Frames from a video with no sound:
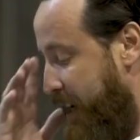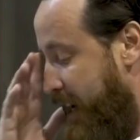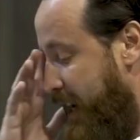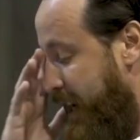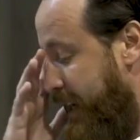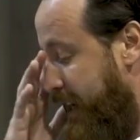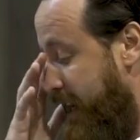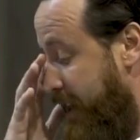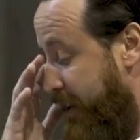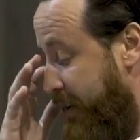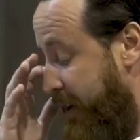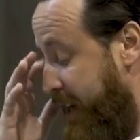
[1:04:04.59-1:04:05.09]

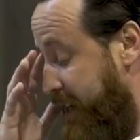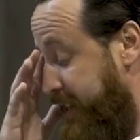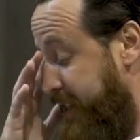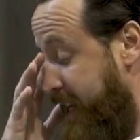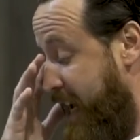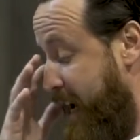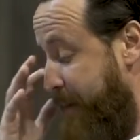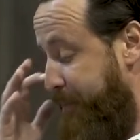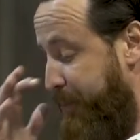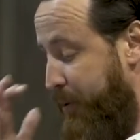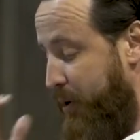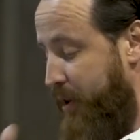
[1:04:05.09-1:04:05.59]
Another
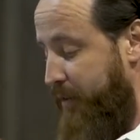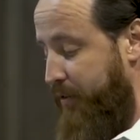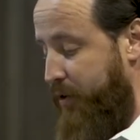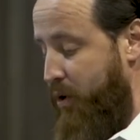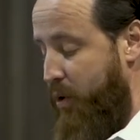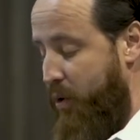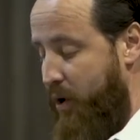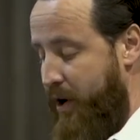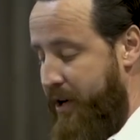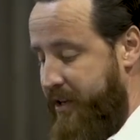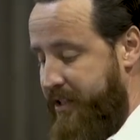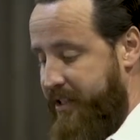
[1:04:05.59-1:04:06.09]
example, of
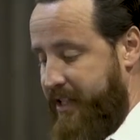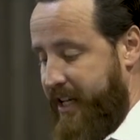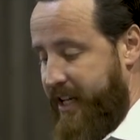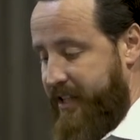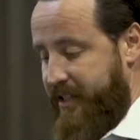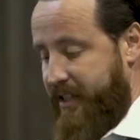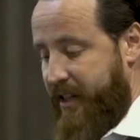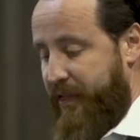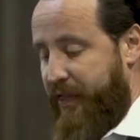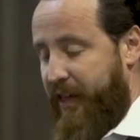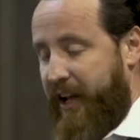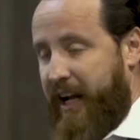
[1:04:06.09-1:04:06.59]
course, is
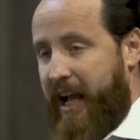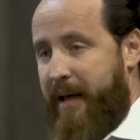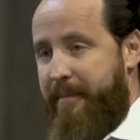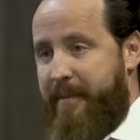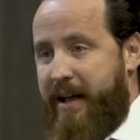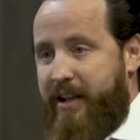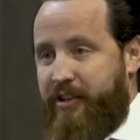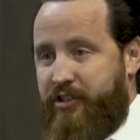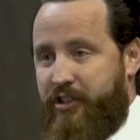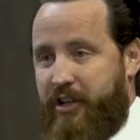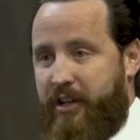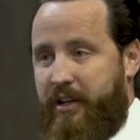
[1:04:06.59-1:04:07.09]
the thing I
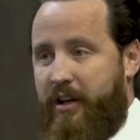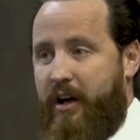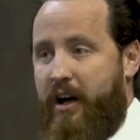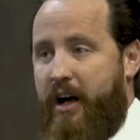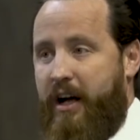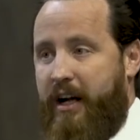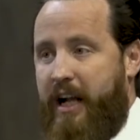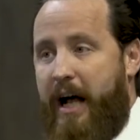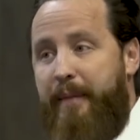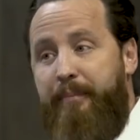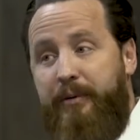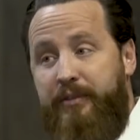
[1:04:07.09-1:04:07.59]
mentioned
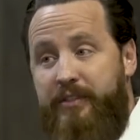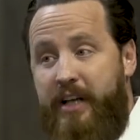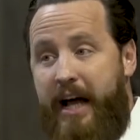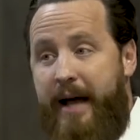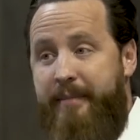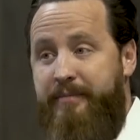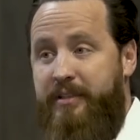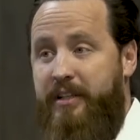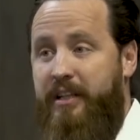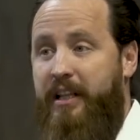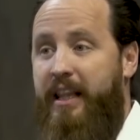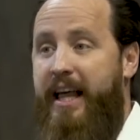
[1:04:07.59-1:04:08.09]
a couple
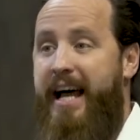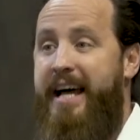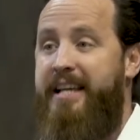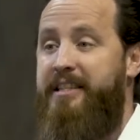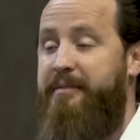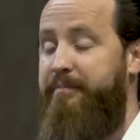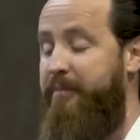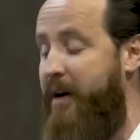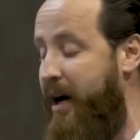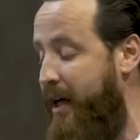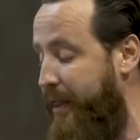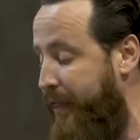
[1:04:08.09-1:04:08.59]
times in the last
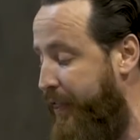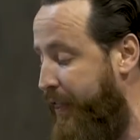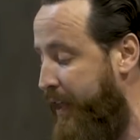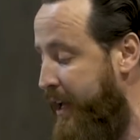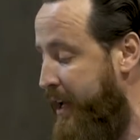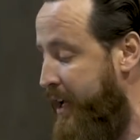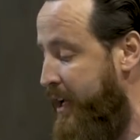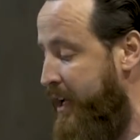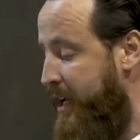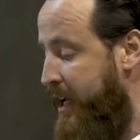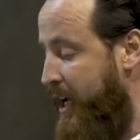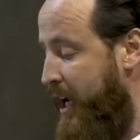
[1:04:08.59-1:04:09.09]
month.
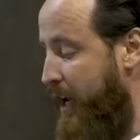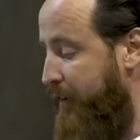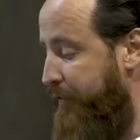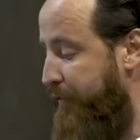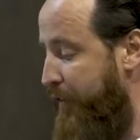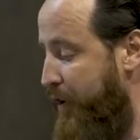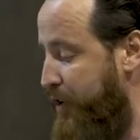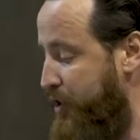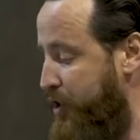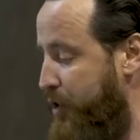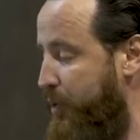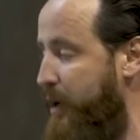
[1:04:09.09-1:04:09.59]
In
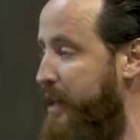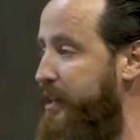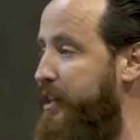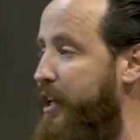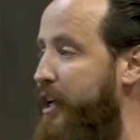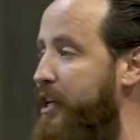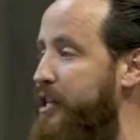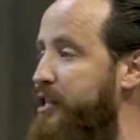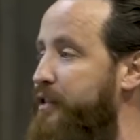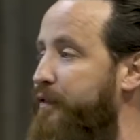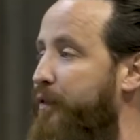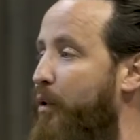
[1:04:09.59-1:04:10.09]
1
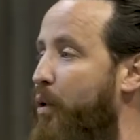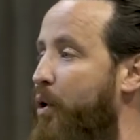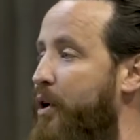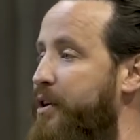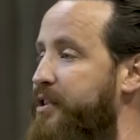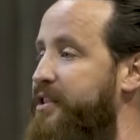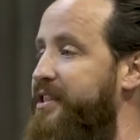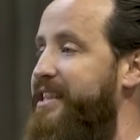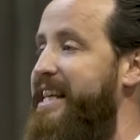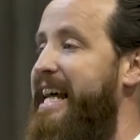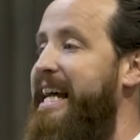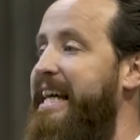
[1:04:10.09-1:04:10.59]
Corinthians
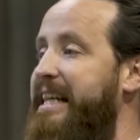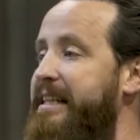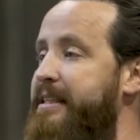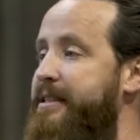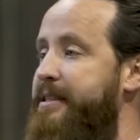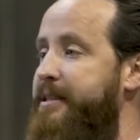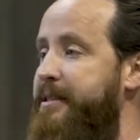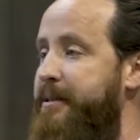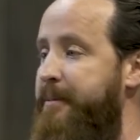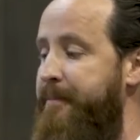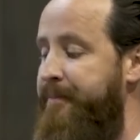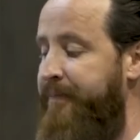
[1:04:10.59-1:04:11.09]

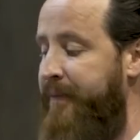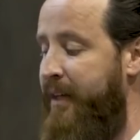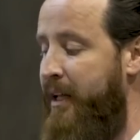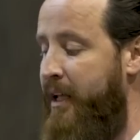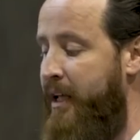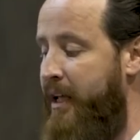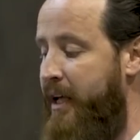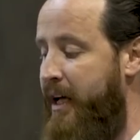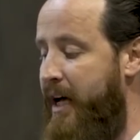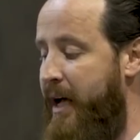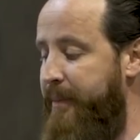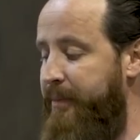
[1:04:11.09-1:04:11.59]
4:6,
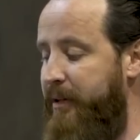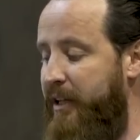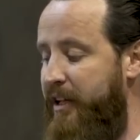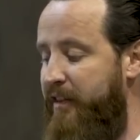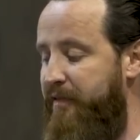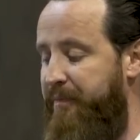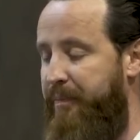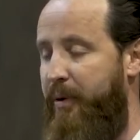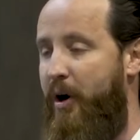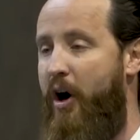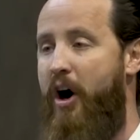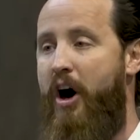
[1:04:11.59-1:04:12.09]
I
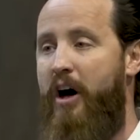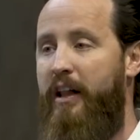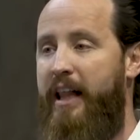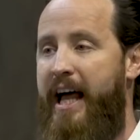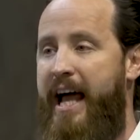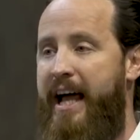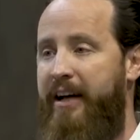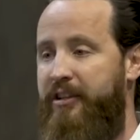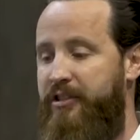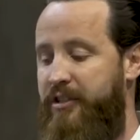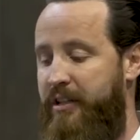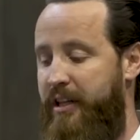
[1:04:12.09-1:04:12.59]
believe Paul
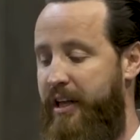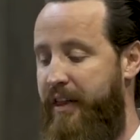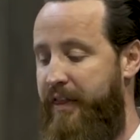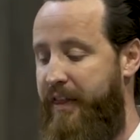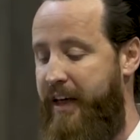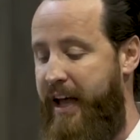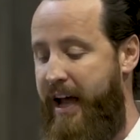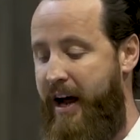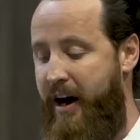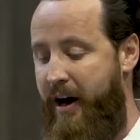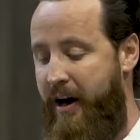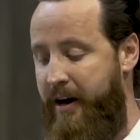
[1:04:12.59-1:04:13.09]
actually
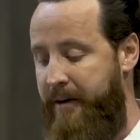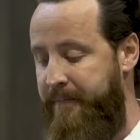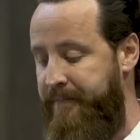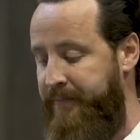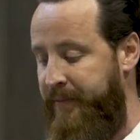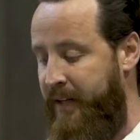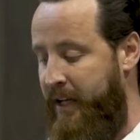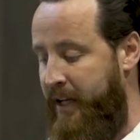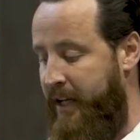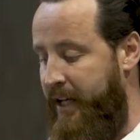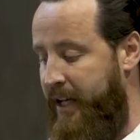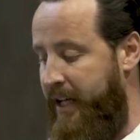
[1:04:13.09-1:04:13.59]
there
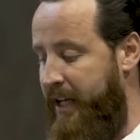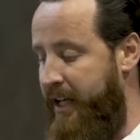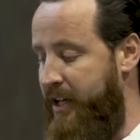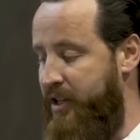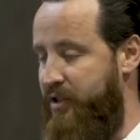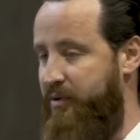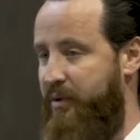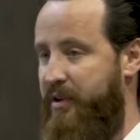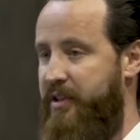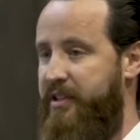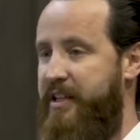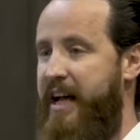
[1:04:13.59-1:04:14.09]

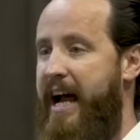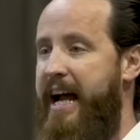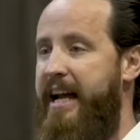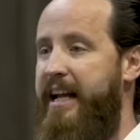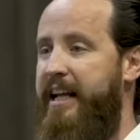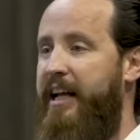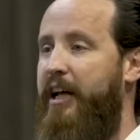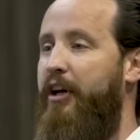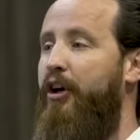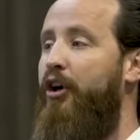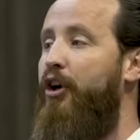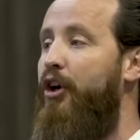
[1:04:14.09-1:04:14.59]
is
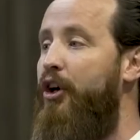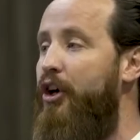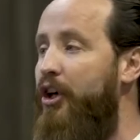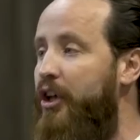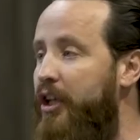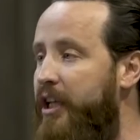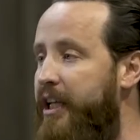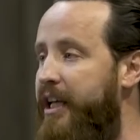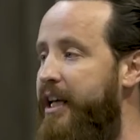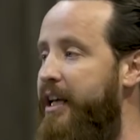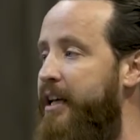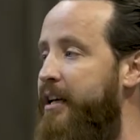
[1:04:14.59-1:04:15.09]
reciting an
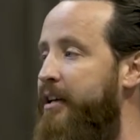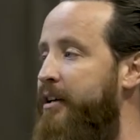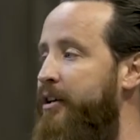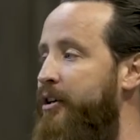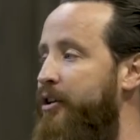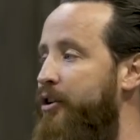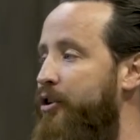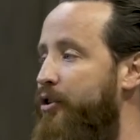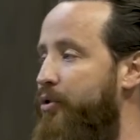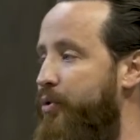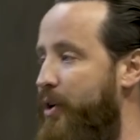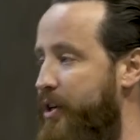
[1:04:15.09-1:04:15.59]
early
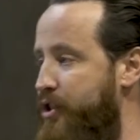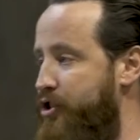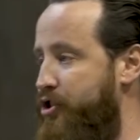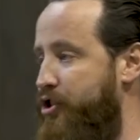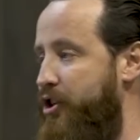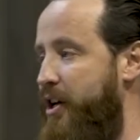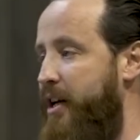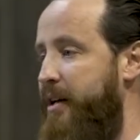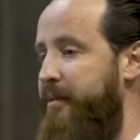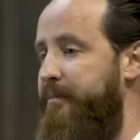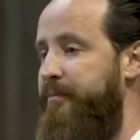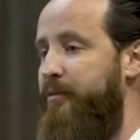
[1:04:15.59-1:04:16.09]

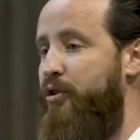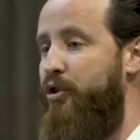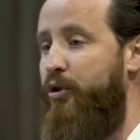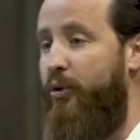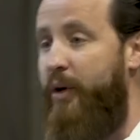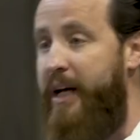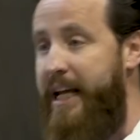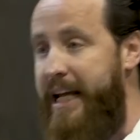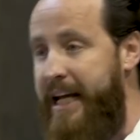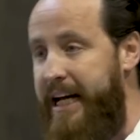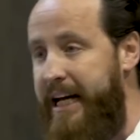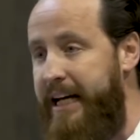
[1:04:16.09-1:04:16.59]
Christian
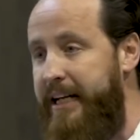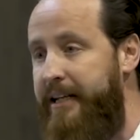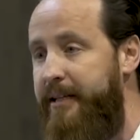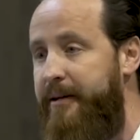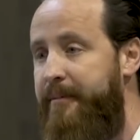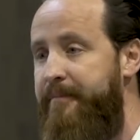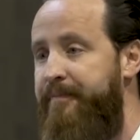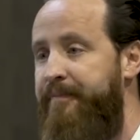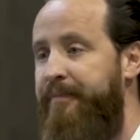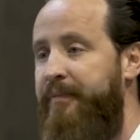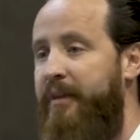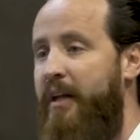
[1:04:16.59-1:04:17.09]
creed
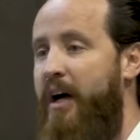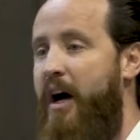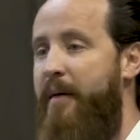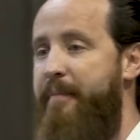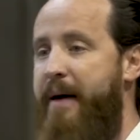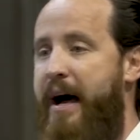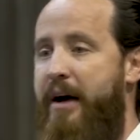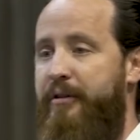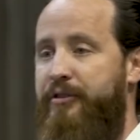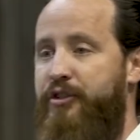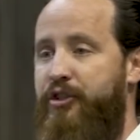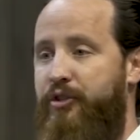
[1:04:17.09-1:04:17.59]

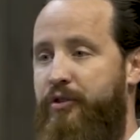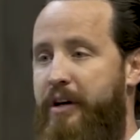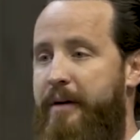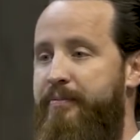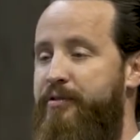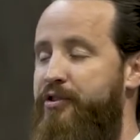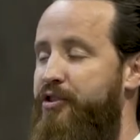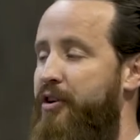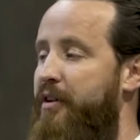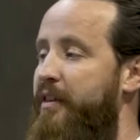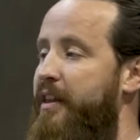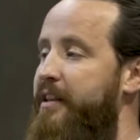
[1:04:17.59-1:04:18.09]
about
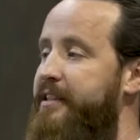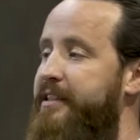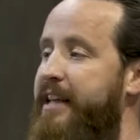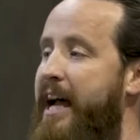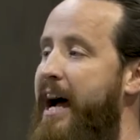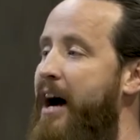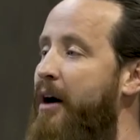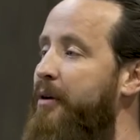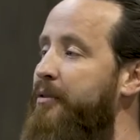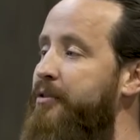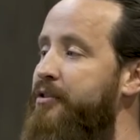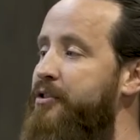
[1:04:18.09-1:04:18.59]
Scripture that
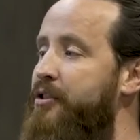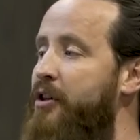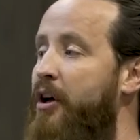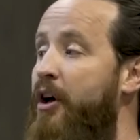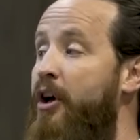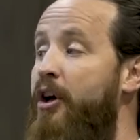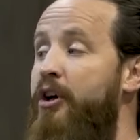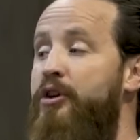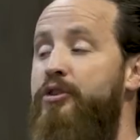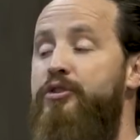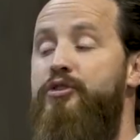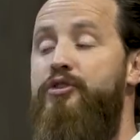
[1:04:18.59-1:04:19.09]
sounds
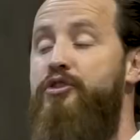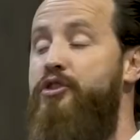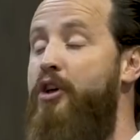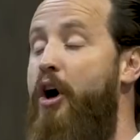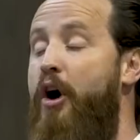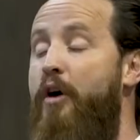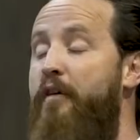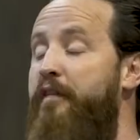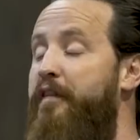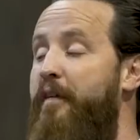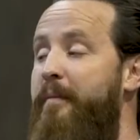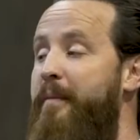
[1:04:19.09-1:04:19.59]

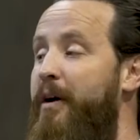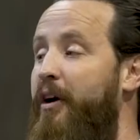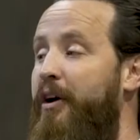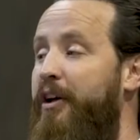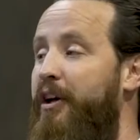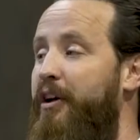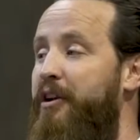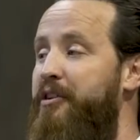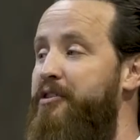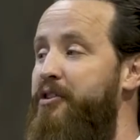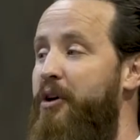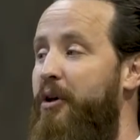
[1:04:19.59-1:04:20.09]
so
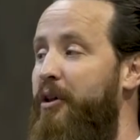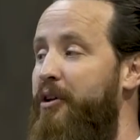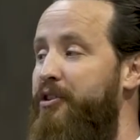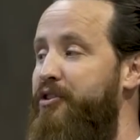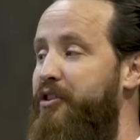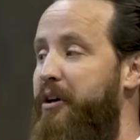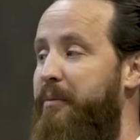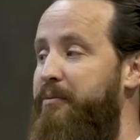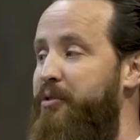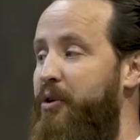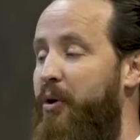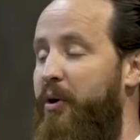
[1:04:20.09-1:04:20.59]
familiar to Sola
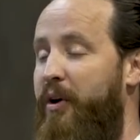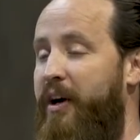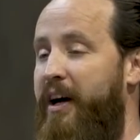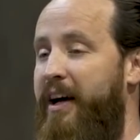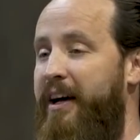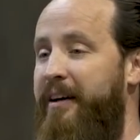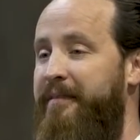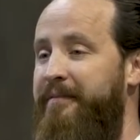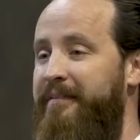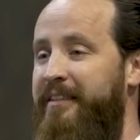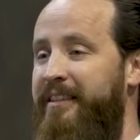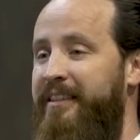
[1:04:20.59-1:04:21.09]

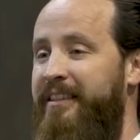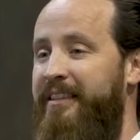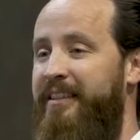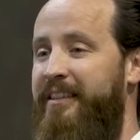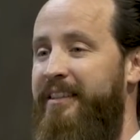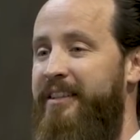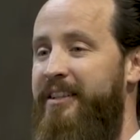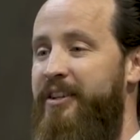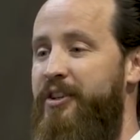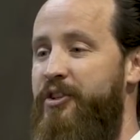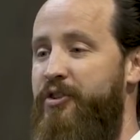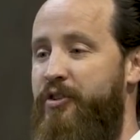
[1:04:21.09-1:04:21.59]
Scriptura.
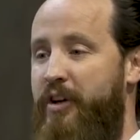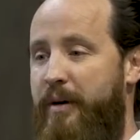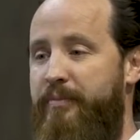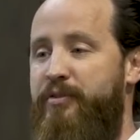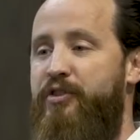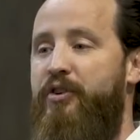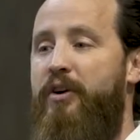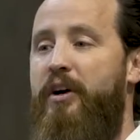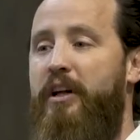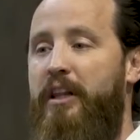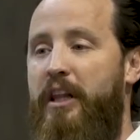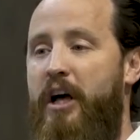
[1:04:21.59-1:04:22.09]

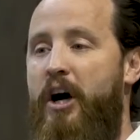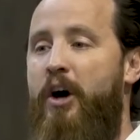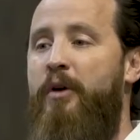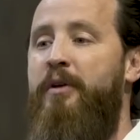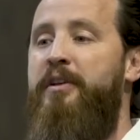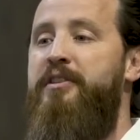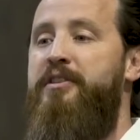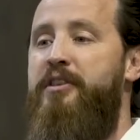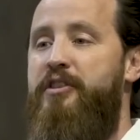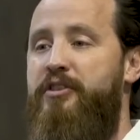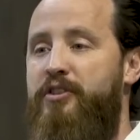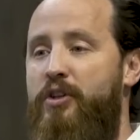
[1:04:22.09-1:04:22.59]
Scripture alone
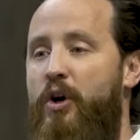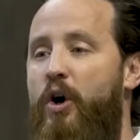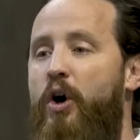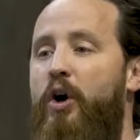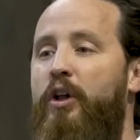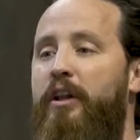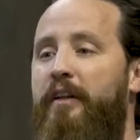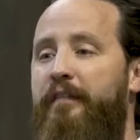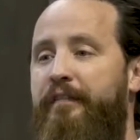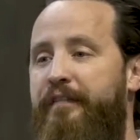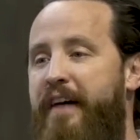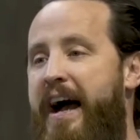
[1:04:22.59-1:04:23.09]
is the
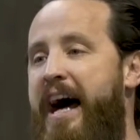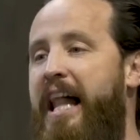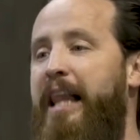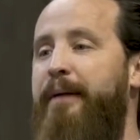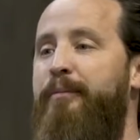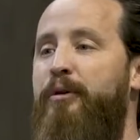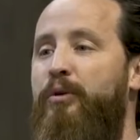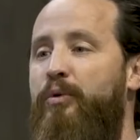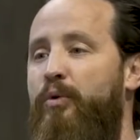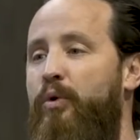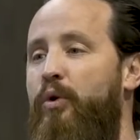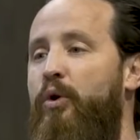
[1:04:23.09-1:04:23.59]
sole
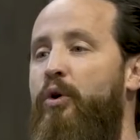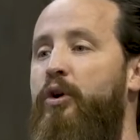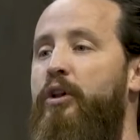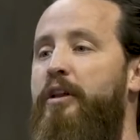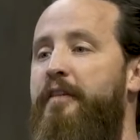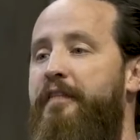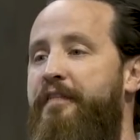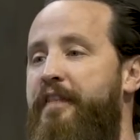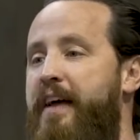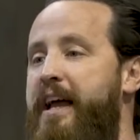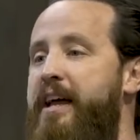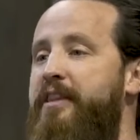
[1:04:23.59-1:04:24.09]
infallible rule
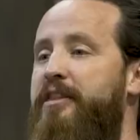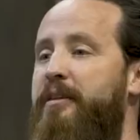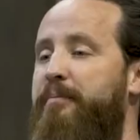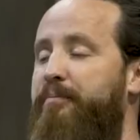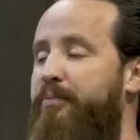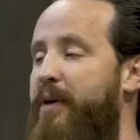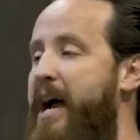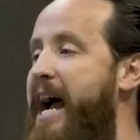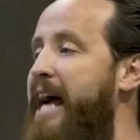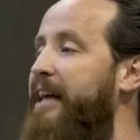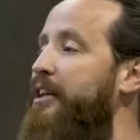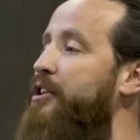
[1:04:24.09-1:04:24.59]
of faith and
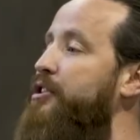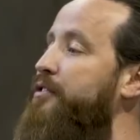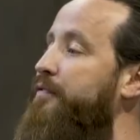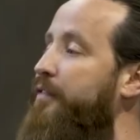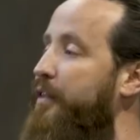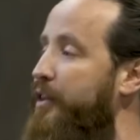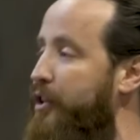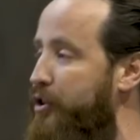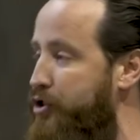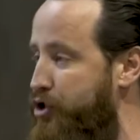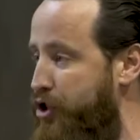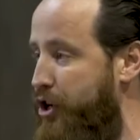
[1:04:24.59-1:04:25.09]
practice
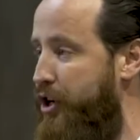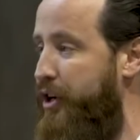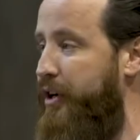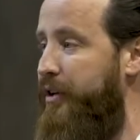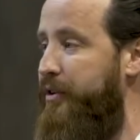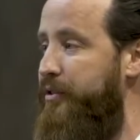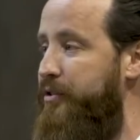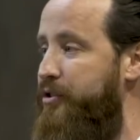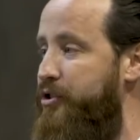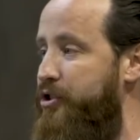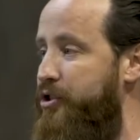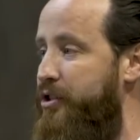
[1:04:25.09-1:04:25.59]
for the
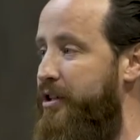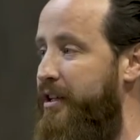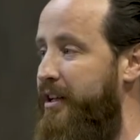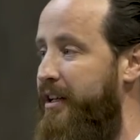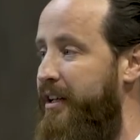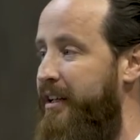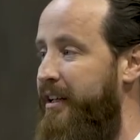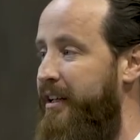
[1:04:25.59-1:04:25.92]
church.